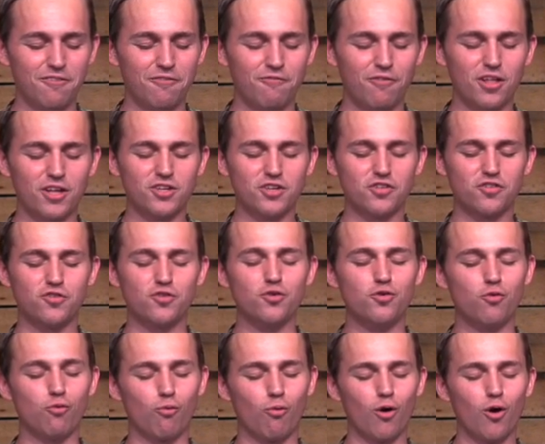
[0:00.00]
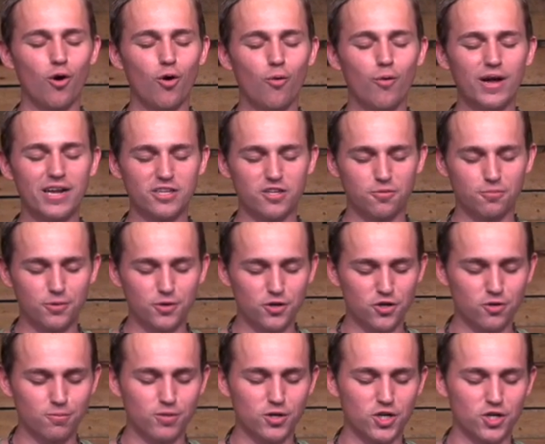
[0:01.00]
Father, just to grow in
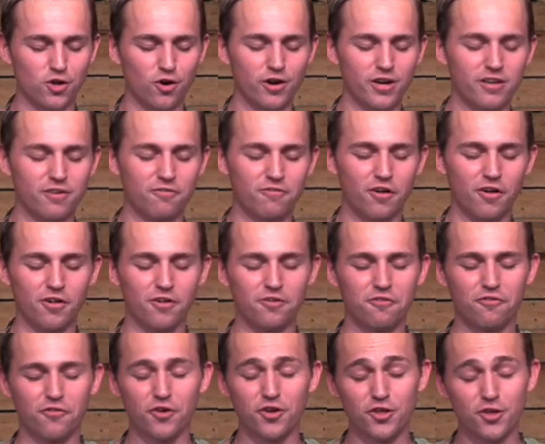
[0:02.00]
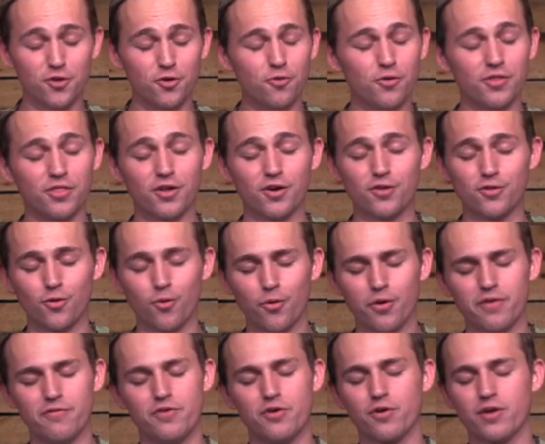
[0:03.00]
spiritual maturity, Father, for you and the
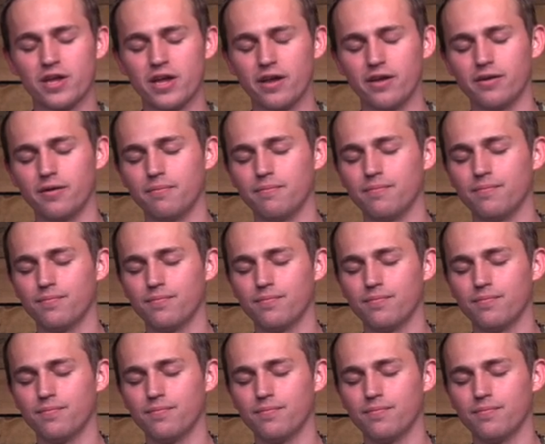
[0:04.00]
glory of your kingdom.